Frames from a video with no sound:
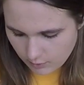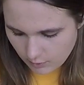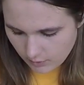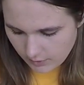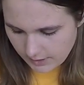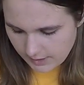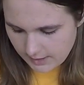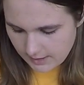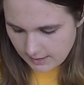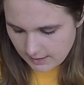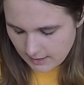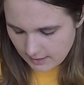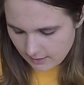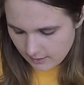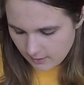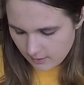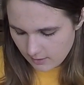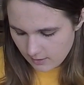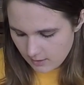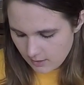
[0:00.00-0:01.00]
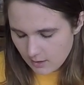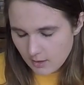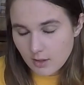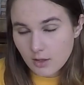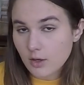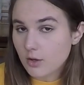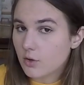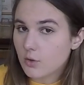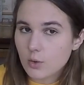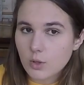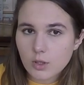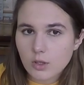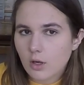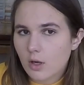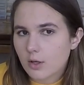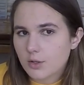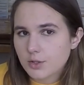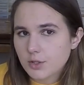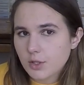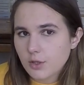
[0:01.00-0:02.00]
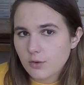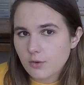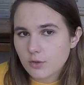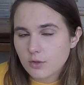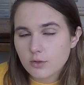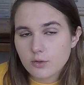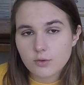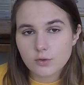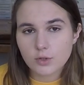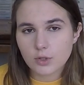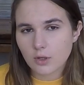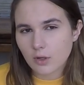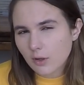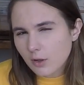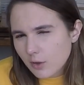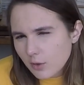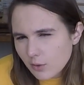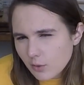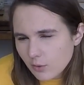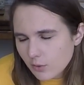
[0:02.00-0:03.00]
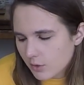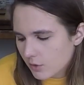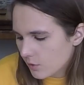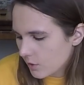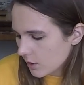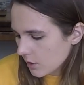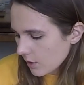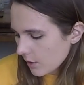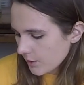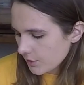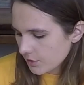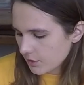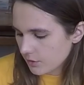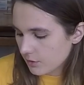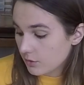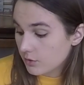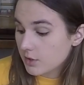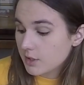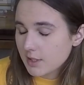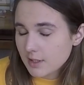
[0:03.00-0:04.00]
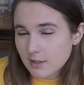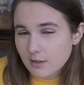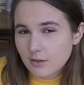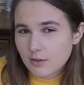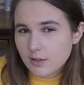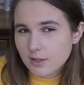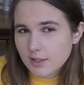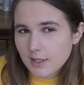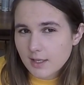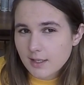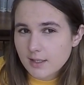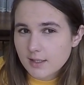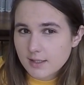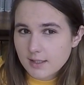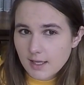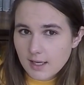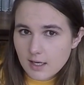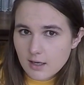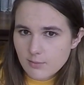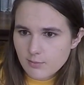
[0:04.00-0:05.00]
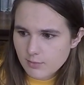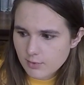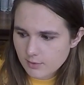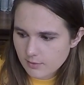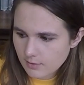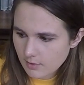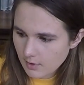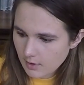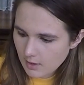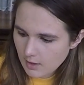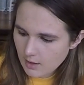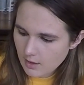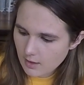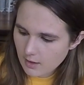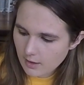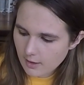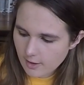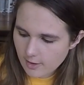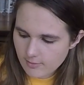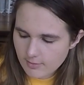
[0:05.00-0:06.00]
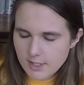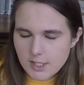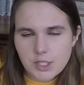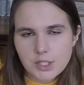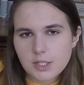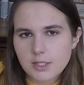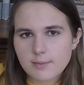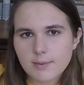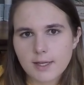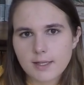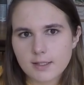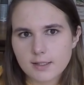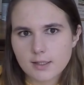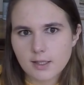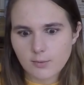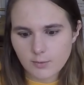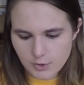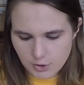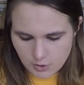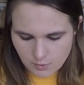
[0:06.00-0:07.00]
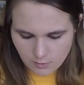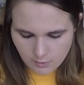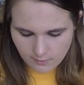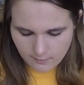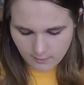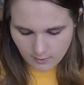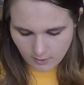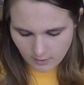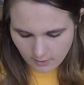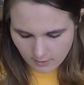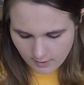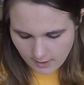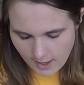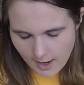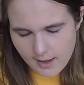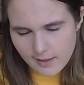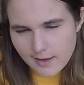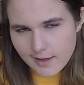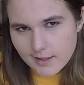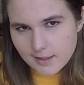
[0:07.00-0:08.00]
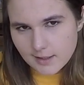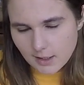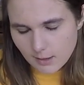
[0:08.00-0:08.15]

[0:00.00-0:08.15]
pull this together. You could also use glue. You could also use single-sided tape. It just depends on what you prefer. I like